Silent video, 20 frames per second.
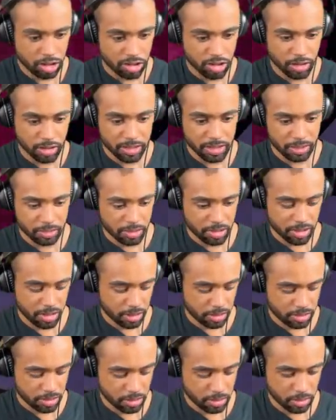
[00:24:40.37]
gone
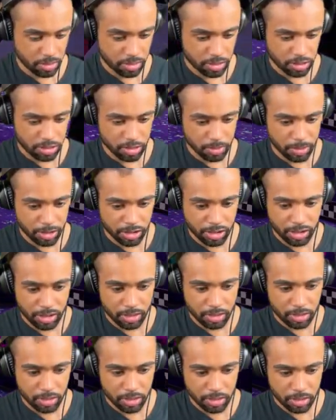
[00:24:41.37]
downstairs. This is my
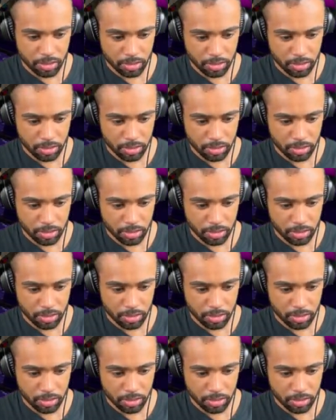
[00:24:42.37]
chance.